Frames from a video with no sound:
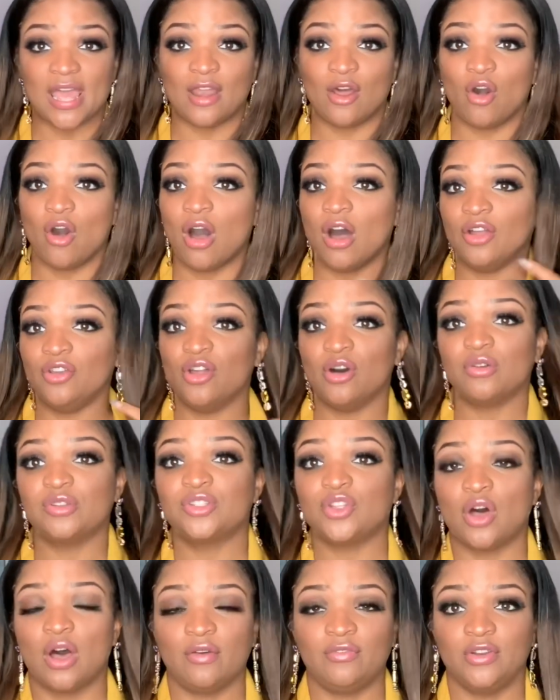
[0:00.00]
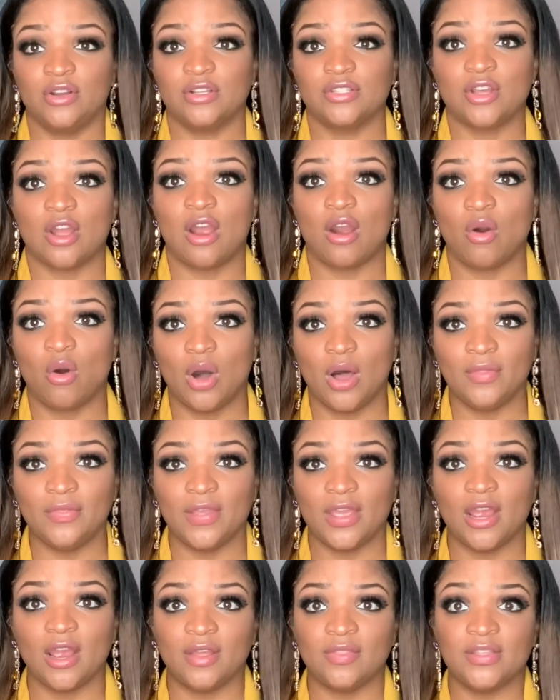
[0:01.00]
at all. No softeners are on
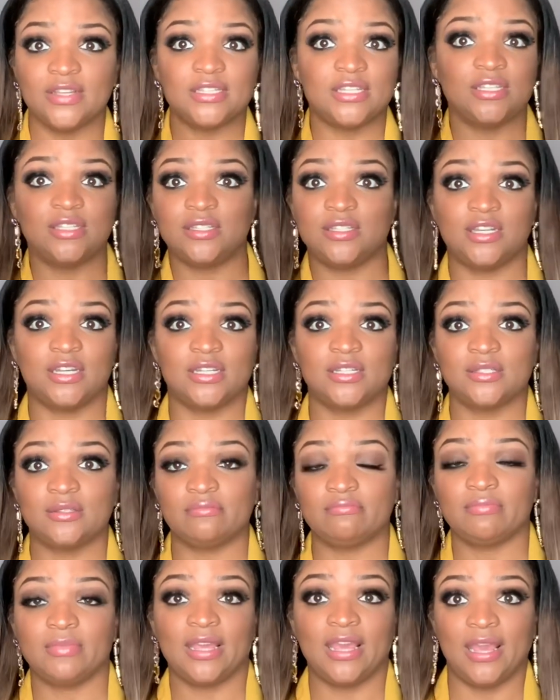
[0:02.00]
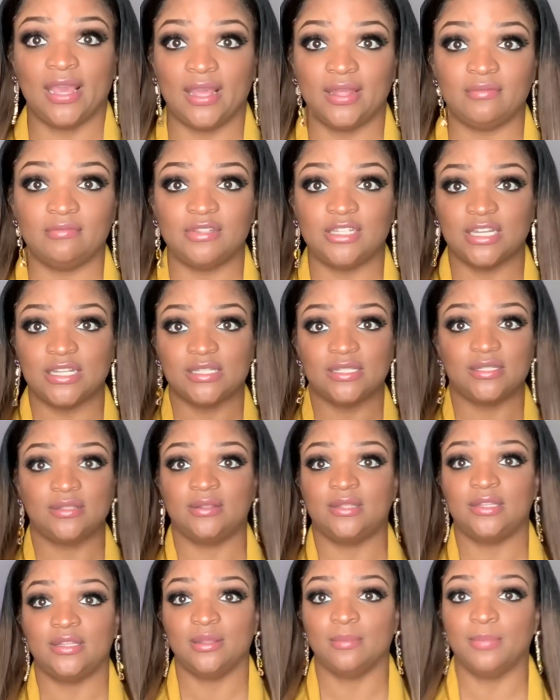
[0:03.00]
there. This is just it, just
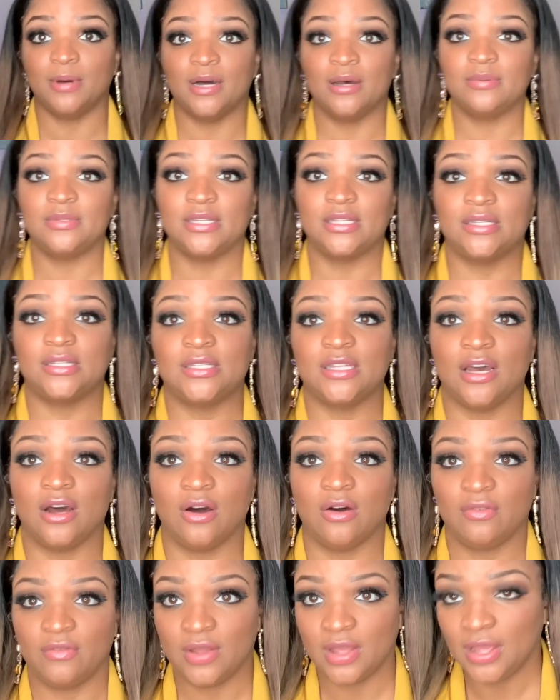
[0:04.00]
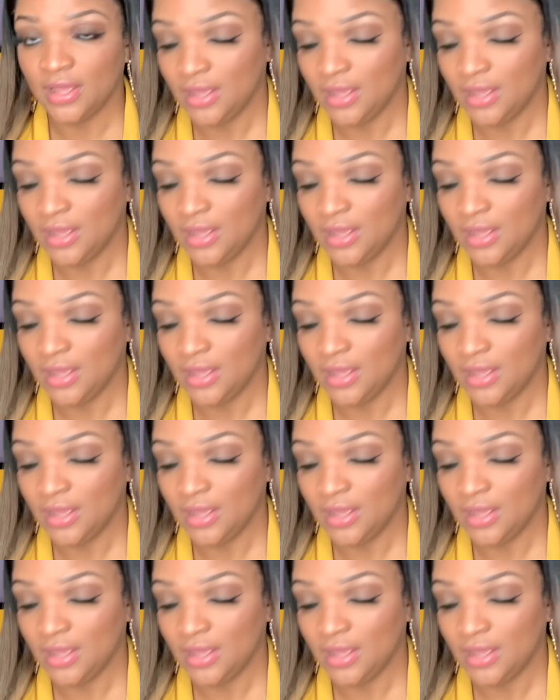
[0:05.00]
the bulbs itself.